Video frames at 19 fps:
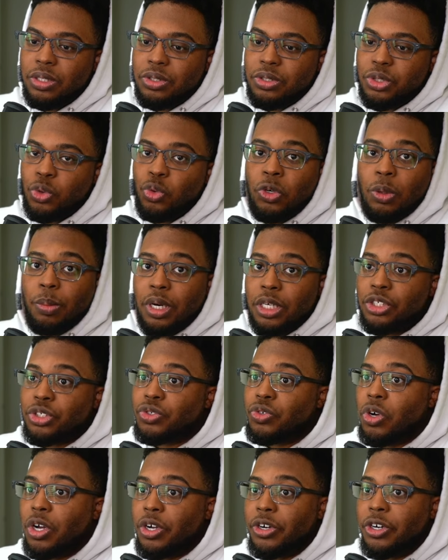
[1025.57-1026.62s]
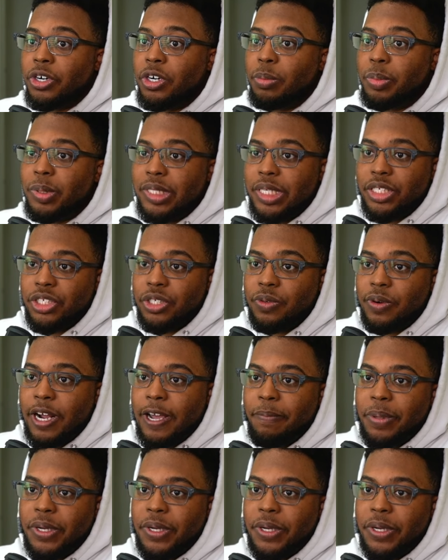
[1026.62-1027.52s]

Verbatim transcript: to a much stronger position, right?